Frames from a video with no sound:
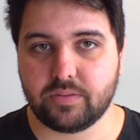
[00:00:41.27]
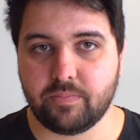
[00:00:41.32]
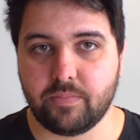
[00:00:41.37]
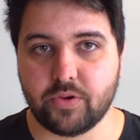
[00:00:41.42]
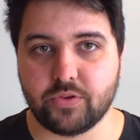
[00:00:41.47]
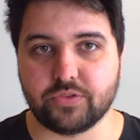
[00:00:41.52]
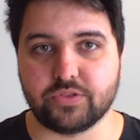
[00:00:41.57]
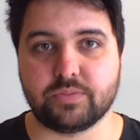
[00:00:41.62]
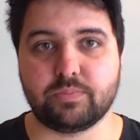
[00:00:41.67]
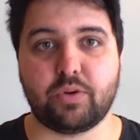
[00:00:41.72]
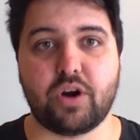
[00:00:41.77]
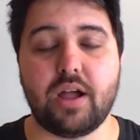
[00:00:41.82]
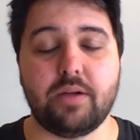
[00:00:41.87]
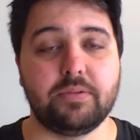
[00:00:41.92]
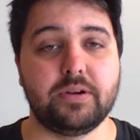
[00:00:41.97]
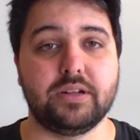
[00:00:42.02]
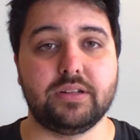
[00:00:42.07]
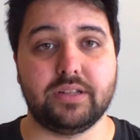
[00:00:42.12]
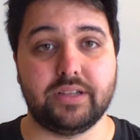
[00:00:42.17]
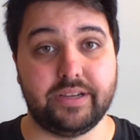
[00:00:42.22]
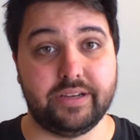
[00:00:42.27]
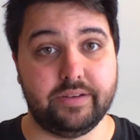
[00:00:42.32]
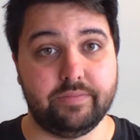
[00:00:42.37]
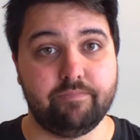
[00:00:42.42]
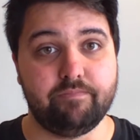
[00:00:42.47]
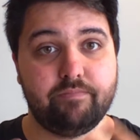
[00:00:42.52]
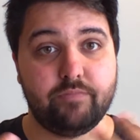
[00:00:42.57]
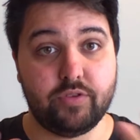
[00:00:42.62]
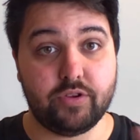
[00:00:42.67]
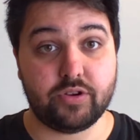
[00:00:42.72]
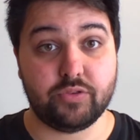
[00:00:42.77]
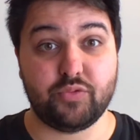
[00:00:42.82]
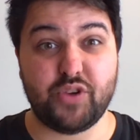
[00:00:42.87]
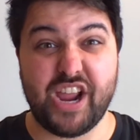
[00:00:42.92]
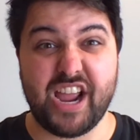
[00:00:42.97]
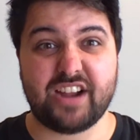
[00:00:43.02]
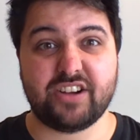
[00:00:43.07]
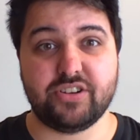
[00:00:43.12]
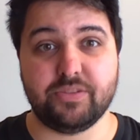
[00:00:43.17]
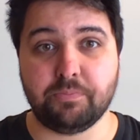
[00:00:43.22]
Most prominently, you can
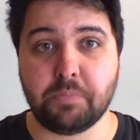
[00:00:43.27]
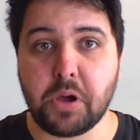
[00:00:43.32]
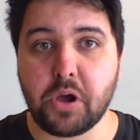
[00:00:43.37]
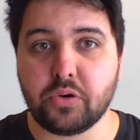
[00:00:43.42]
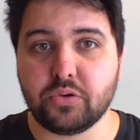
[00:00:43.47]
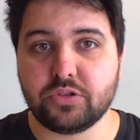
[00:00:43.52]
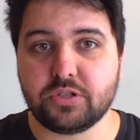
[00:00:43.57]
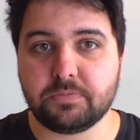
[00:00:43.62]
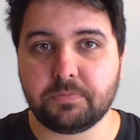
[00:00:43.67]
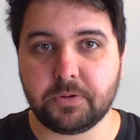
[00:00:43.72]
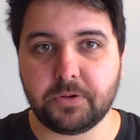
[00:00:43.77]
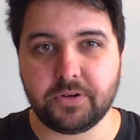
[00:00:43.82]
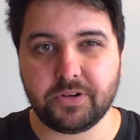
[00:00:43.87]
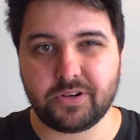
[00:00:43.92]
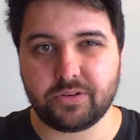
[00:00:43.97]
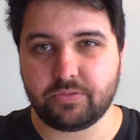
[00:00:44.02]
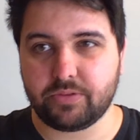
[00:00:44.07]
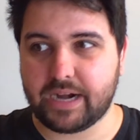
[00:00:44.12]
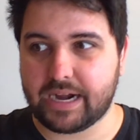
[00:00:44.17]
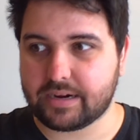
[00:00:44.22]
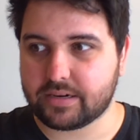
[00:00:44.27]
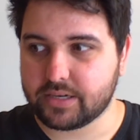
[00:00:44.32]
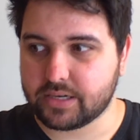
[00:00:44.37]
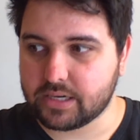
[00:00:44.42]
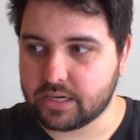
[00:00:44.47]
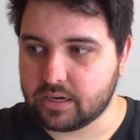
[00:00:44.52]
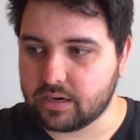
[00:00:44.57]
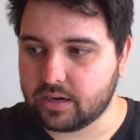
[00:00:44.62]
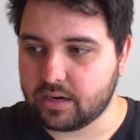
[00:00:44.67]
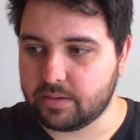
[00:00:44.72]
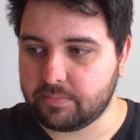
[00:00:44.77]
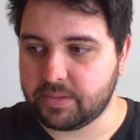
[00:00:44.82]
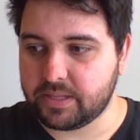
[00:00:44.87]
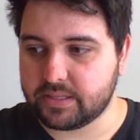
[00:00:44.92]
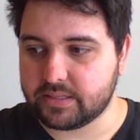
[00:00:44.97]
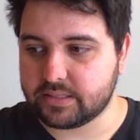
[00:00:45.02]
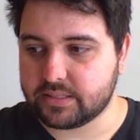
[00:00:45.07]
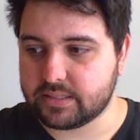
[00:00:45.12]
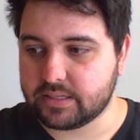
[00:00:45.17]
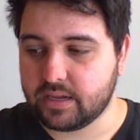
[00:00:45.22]
react to posts, but you can react to
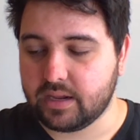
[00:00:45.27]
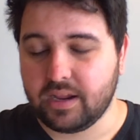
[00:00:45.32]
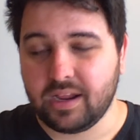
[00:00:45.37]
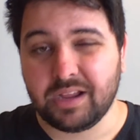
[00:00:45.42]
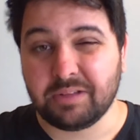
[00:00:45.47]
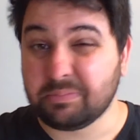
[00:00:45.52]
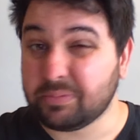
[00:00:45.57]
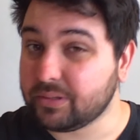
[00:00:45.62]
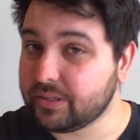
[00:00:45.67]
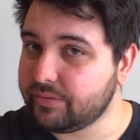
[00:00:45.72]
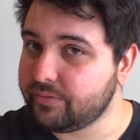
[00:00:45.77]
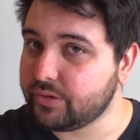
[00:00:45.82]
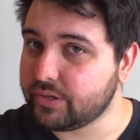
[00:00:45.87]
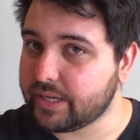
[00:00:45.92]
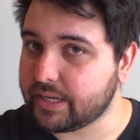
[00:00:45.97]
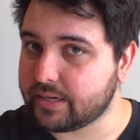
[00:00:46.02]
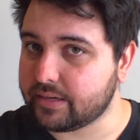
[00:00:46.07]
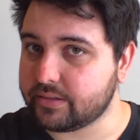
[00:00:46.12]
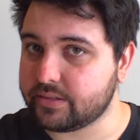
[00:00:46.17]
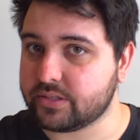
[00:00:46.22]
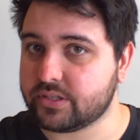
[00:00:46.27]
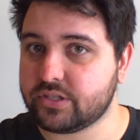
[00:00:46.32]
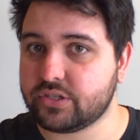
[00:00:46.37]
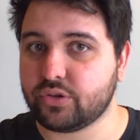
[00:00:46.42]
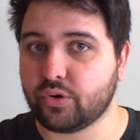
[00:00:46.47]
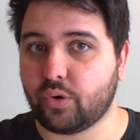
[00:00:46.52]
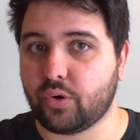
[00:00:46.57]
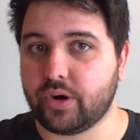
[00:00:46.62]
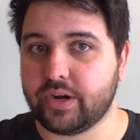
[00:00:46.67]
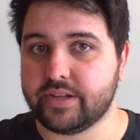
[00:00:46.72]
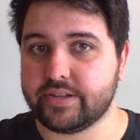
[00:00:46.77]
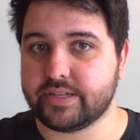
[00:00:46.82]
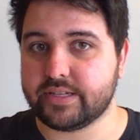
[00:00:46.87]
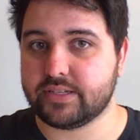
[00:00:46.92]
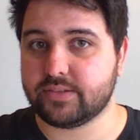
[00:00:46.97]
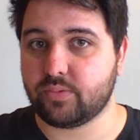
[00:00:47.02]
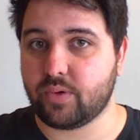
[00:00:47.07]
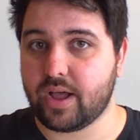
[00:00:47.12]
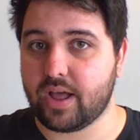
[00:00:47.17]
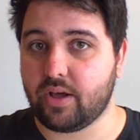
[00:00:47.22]
comments. I believe you can on stories
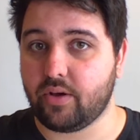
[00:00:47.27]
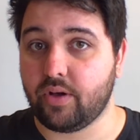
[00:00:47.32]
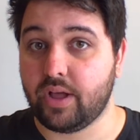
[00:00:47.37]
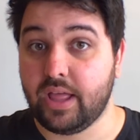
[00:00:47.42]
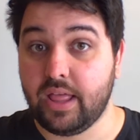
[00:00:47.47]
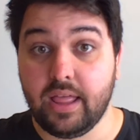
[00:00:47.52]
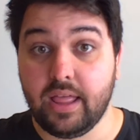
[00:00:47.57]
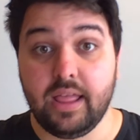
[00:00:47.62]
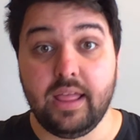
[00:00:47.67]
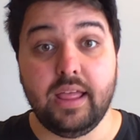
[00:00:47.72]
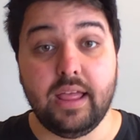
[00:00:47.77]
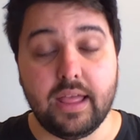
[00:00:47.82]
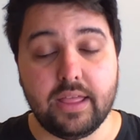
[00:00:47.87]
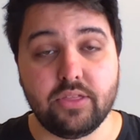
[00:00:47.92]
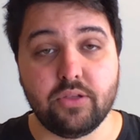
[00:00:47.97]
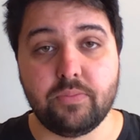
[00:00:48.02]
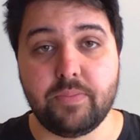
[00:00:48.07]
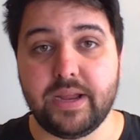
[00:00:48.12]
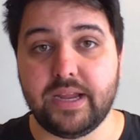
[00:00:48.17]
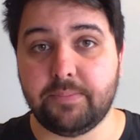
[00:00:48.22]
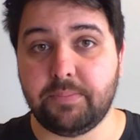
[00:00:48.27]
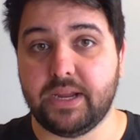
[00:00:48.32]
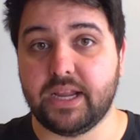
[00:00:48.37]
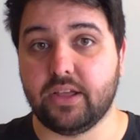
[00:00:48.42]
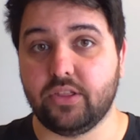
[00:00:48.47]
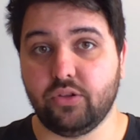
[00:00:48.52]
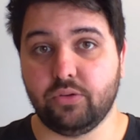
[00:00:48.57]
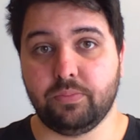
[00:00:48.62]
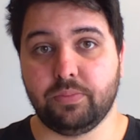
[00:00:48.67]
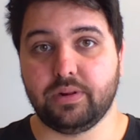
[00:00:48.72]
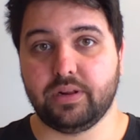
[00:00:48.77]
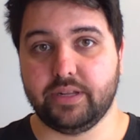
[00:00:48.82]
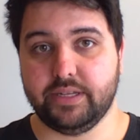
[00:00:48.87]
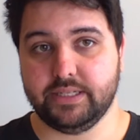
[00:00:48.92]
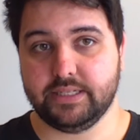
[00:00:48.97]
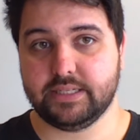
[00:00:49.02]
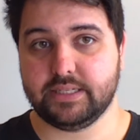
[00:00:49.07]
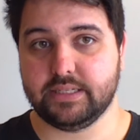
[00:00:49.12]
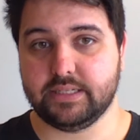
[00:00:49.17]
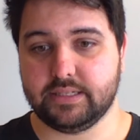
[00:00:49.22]
as well, and there may be other
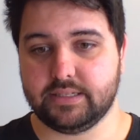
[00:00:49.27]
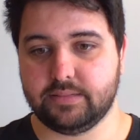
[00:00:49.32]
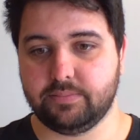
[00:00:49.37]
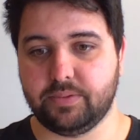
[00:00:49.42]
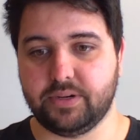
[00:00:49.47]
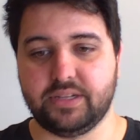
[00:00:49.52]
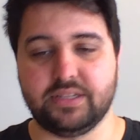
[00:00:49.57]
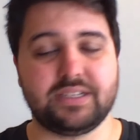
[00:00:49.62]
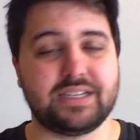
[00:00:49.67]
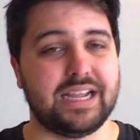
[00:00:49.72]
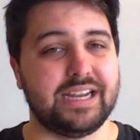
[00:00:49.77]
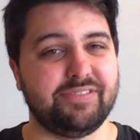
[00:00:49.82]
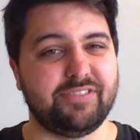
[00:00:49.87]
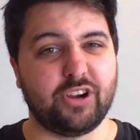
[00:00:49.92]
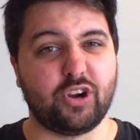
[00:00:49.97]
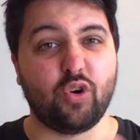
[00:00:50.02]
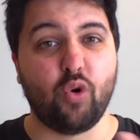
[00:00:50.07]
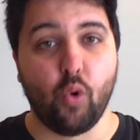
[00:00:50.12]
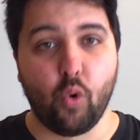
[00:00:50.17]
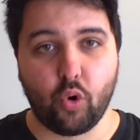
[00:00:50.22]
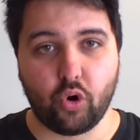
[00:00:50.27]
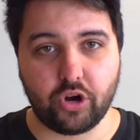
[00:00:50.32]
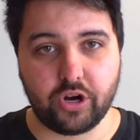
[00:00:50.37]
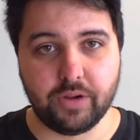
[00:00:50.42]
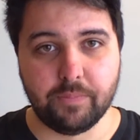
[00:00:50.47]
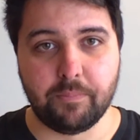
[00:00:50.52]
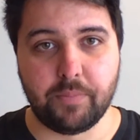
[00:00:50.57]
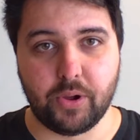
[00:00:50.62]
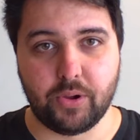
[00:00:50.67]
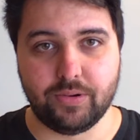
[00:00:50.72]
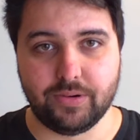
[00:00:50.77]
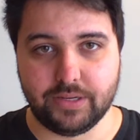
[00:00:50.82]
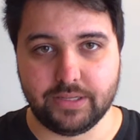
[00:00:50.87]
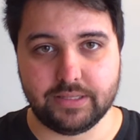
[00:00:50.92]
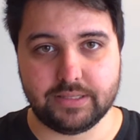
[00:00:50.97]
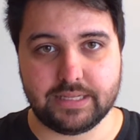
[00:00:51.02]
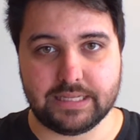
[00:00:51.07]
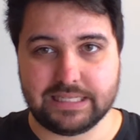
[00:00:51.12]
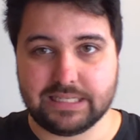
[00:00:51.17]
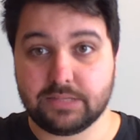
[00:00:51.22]
places, but it's kind of a core
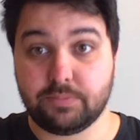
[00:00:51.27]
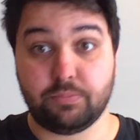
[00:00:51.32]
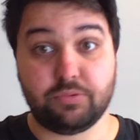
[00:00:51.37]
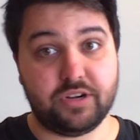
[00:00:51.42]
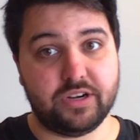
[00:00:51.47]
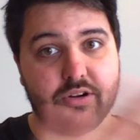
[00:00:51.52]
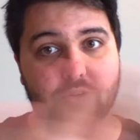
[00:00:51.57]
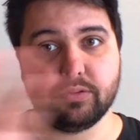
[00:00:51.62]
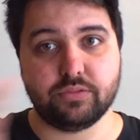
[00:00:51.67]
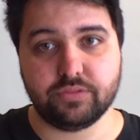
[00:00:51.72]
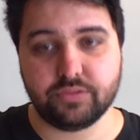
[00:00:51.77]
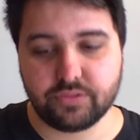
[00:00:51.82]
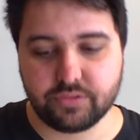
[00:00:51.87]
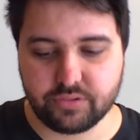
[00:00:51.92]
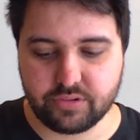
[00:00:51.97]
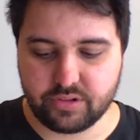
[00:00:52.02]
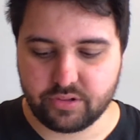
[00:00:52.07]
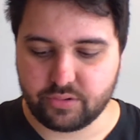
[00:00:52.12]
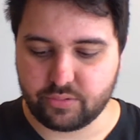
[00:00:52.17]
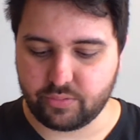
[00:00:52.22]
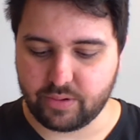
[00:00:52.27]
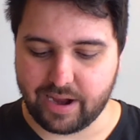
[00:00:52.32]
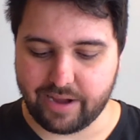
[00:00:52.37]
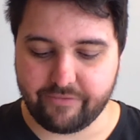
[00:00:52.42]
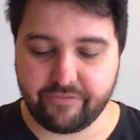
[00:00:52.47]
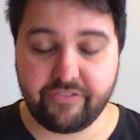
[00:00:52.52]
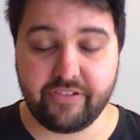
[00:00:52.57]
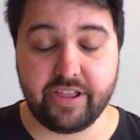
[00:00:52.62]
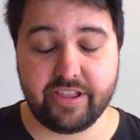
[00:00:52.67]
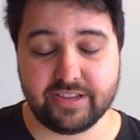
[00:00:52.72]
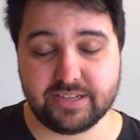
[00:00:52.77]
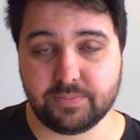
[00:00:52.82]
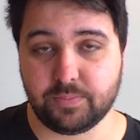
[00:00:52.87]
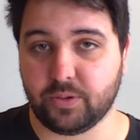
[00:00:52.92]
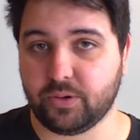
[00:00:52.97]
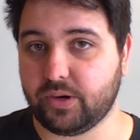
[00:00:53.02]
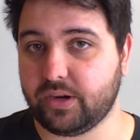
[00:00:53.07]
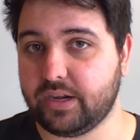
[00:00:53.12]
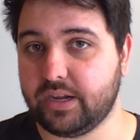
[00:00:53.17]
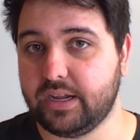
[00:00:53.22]
component that's sprinkled throughout
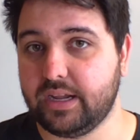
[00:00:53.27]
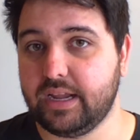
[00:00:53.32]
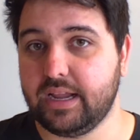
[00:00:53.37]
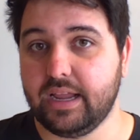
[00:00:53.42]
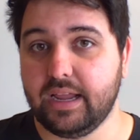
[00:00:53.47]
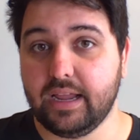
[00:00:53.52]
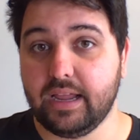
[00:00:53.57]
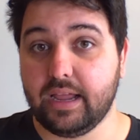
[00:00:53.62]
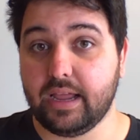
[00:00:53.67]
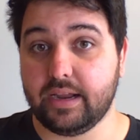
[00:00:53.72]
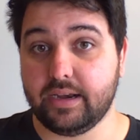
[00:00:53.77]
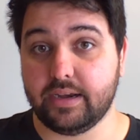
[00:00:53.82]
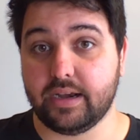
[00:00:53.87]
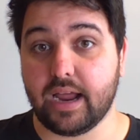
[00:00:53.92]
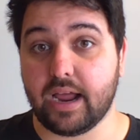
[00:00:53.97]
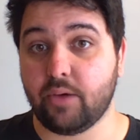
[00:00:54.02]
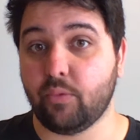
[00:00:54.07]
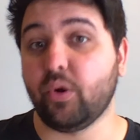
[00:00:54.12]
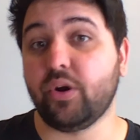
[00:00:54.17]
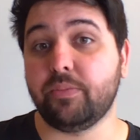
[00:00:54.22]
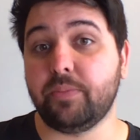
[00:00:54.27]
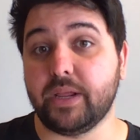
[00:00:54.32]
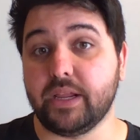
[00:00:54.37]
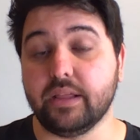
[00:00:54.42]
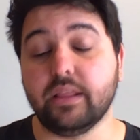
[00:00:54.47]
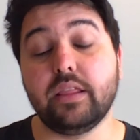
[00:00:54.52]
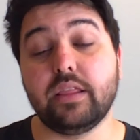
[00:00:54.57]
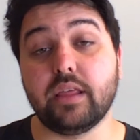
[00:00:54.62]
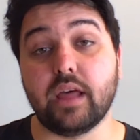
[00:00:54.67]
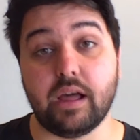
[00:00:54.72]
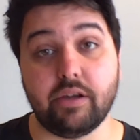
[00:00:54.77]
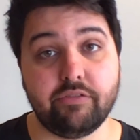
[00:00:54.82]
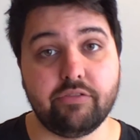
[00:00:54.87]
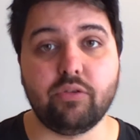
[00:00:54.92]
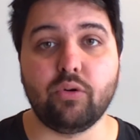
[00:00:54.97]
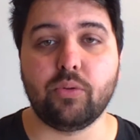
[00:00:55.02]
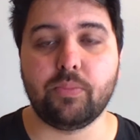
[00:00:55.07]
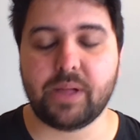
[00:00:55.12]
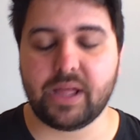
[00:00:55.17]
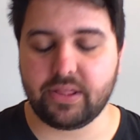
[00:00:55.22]
Facebook, and I want to be
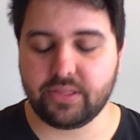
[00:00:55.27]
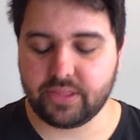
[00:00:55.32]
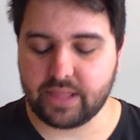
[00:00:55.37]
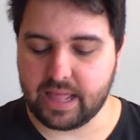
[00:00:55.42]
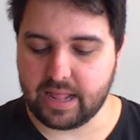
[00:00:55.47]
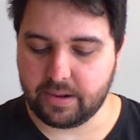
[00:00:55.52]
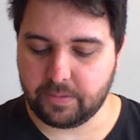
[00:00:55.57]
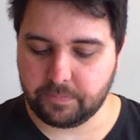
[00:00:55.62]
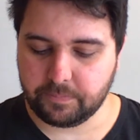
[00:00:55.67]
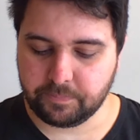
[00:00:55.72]
thoughtful about that.